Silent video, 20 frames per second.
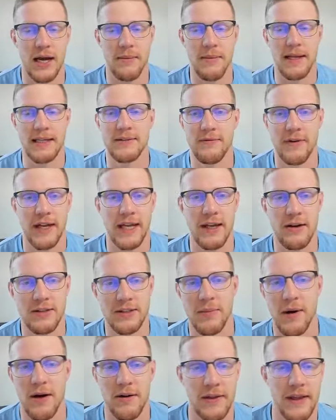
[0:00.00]
I made some
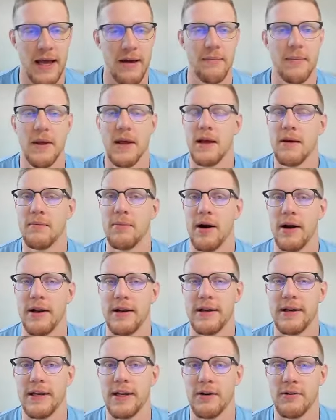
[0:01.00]
videos about them,
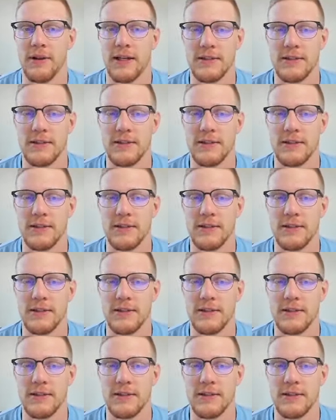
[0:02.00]
but you know,